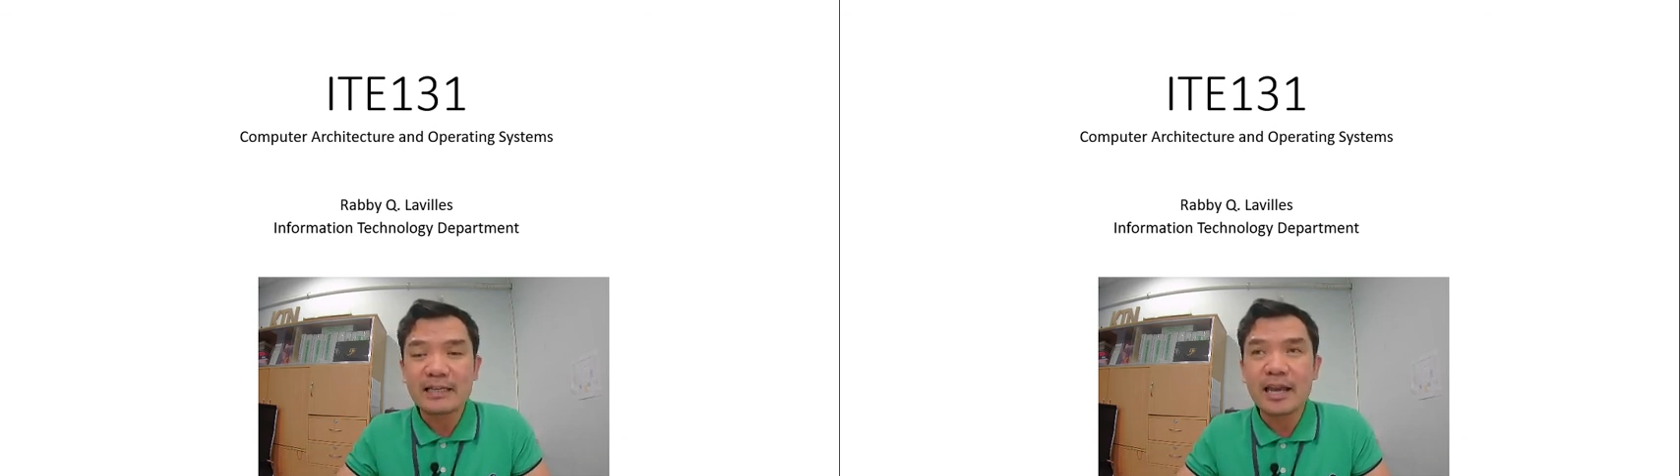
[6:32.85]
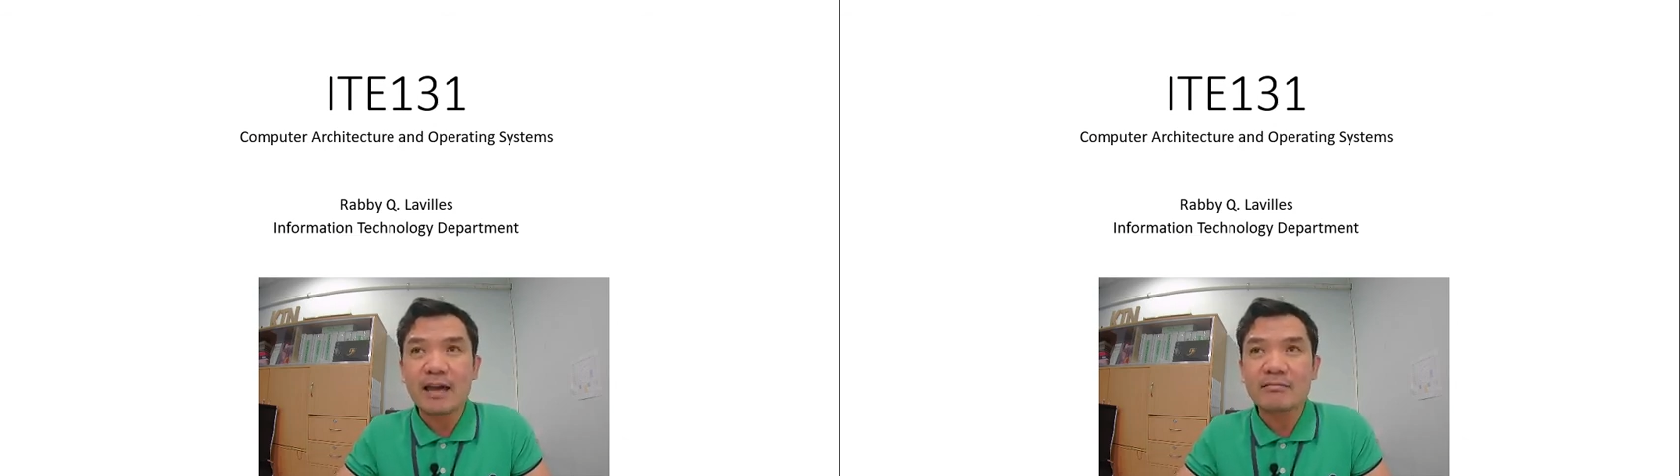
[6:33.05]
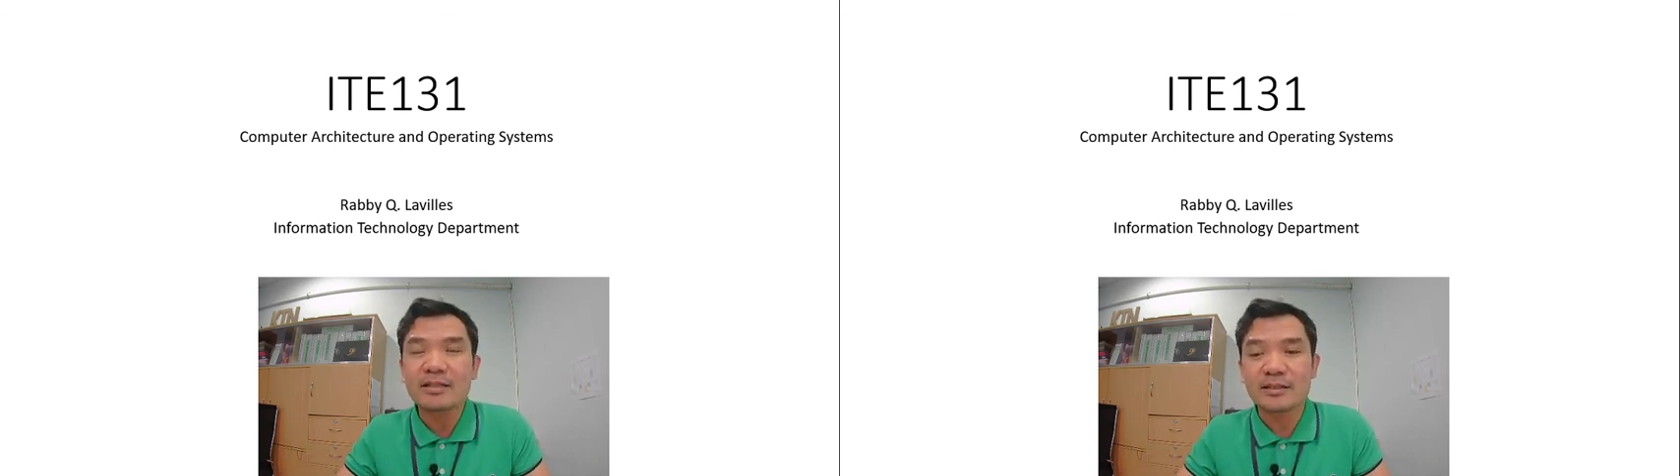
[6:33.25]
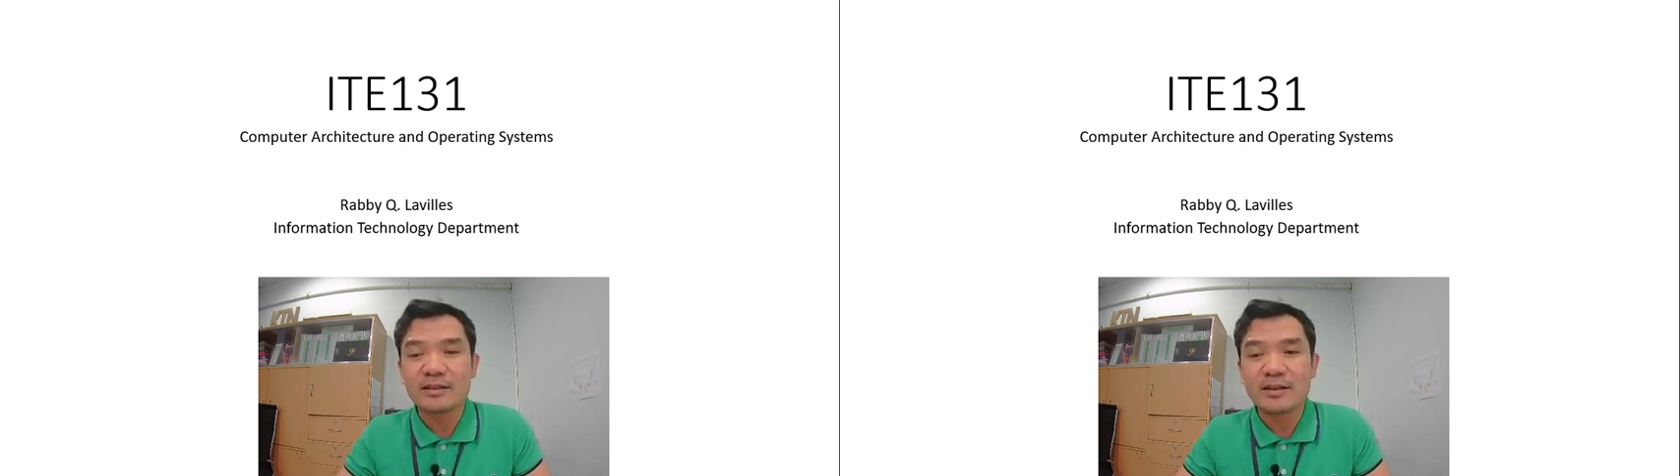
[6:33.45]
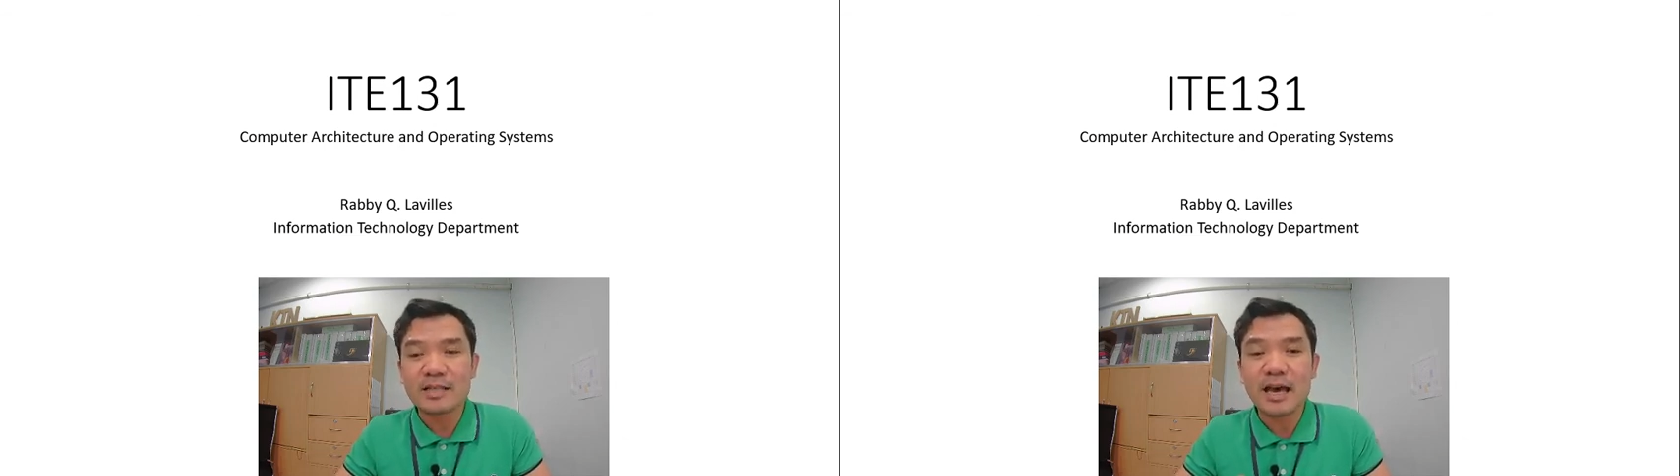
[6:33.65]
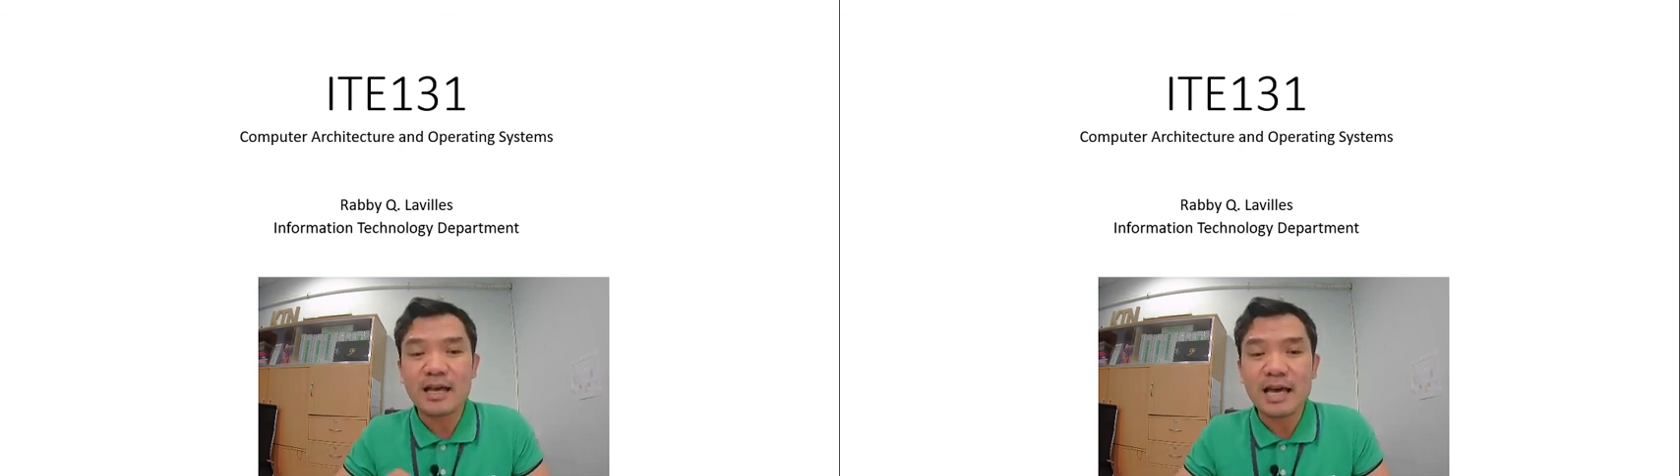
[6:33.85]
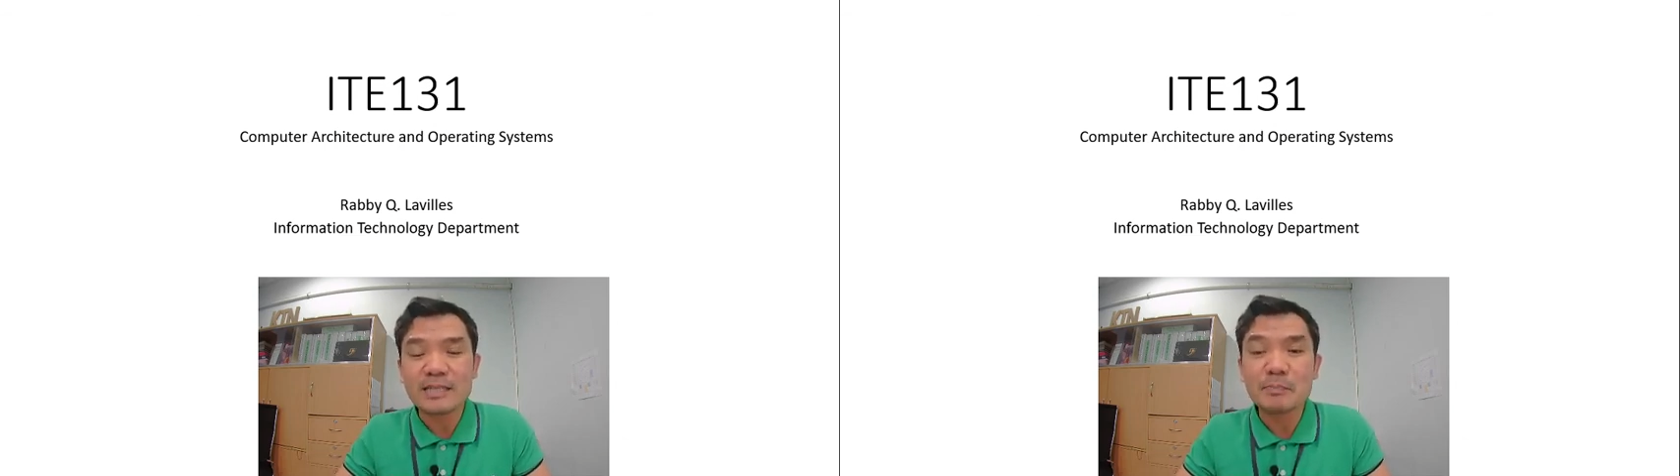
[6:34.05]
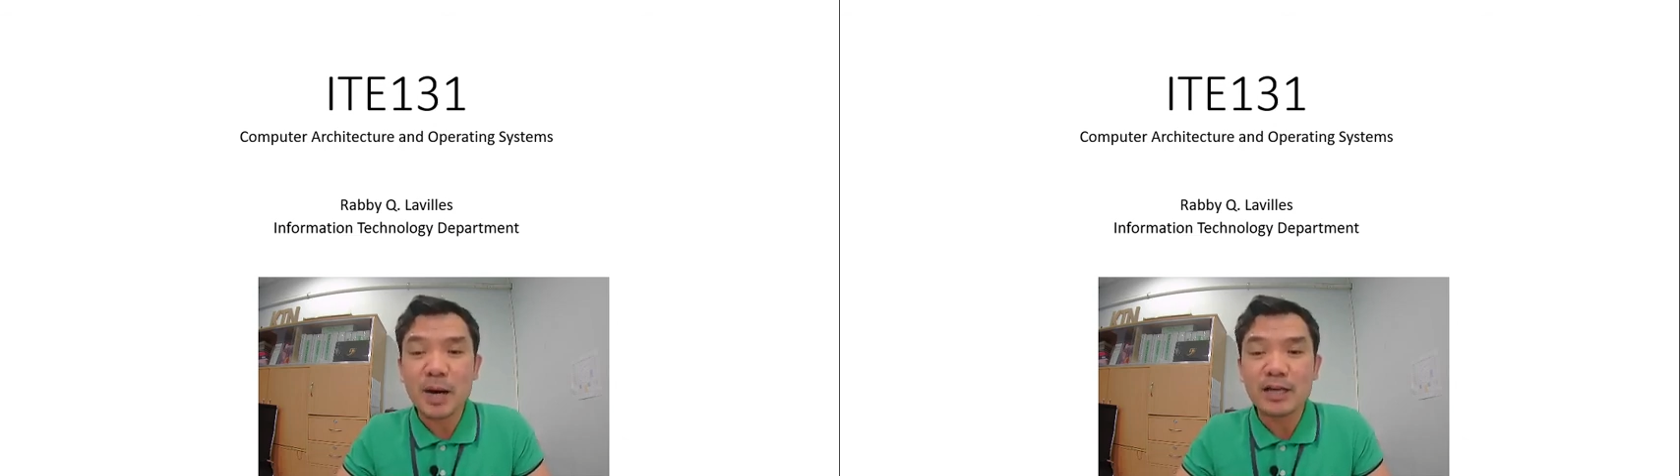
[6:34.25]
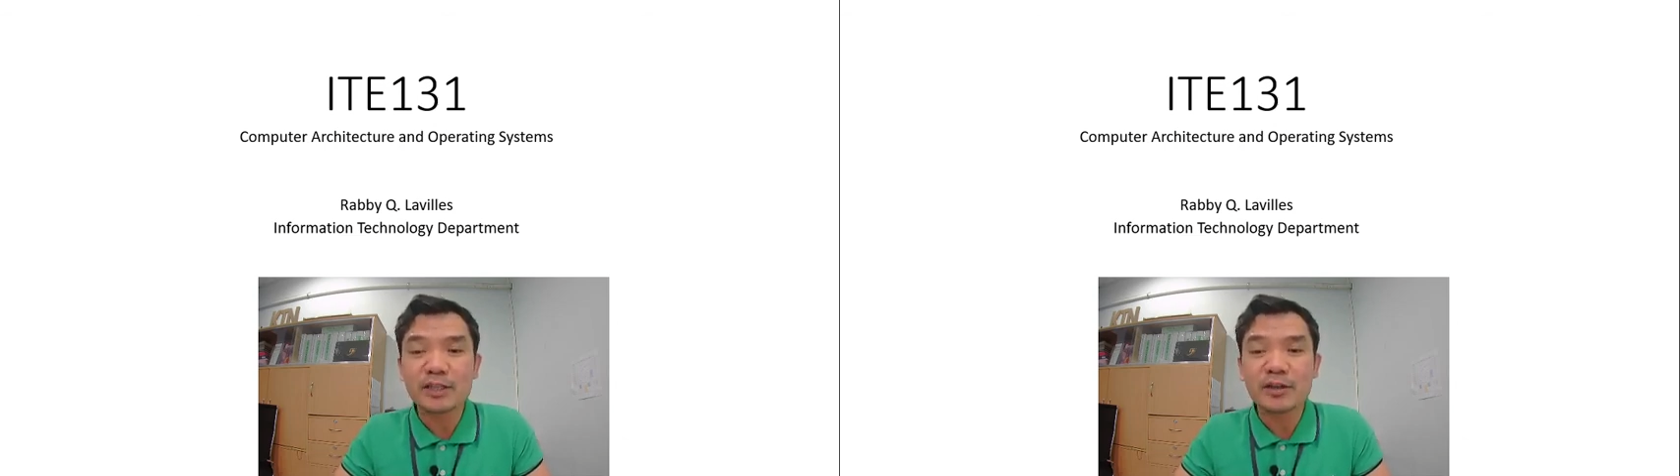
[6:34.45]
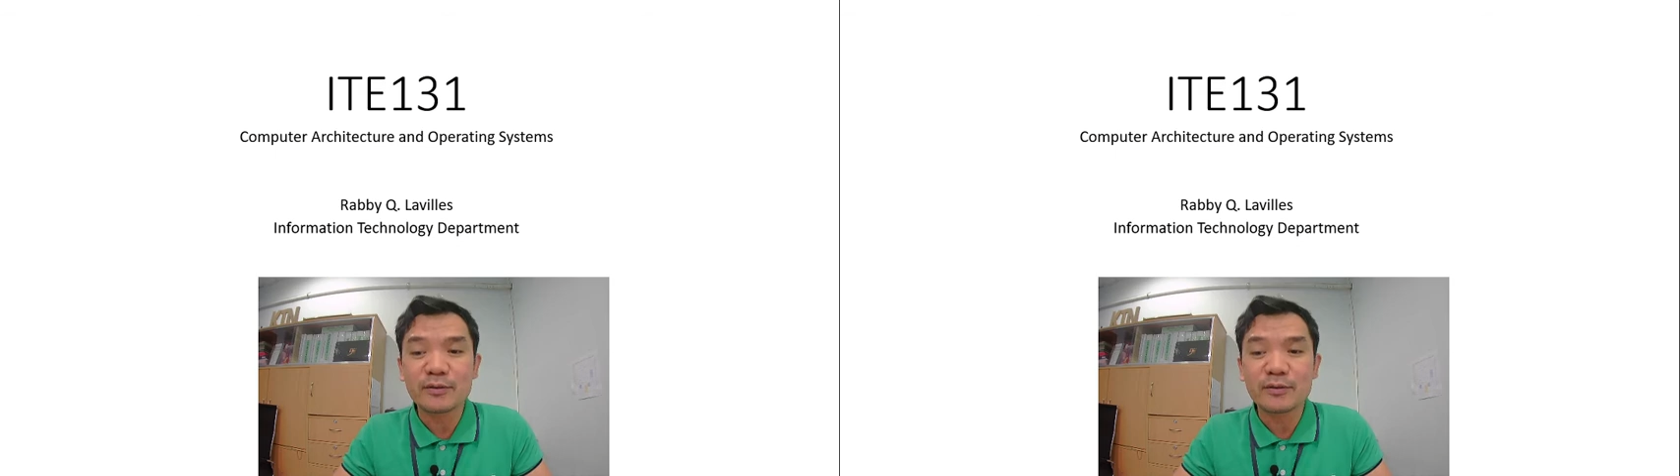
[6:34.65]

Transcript: letter as part